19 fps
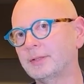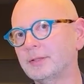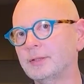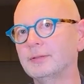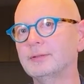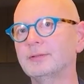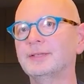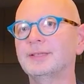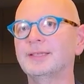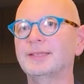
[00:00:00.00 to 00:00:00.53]

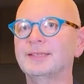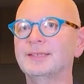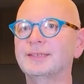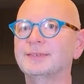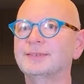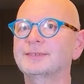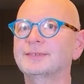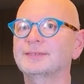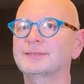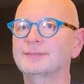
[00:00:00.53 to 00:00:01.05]
her and
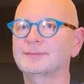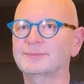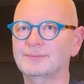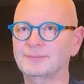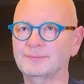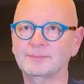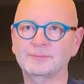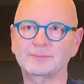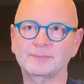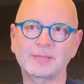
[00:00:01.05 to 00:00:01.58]
then
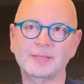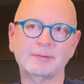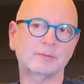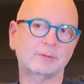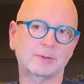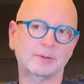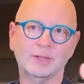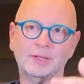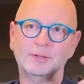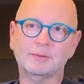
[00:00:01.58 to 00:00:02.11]

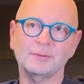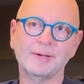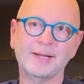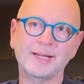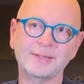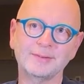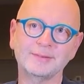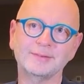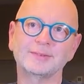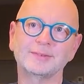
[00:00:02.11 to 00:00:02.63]
everyone got
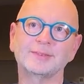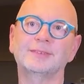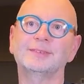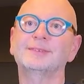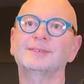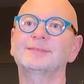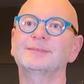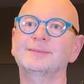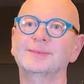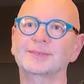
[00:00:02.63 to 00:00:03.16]
around
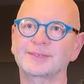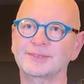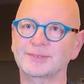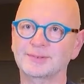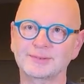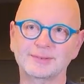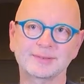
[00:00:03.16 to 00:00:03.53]
and was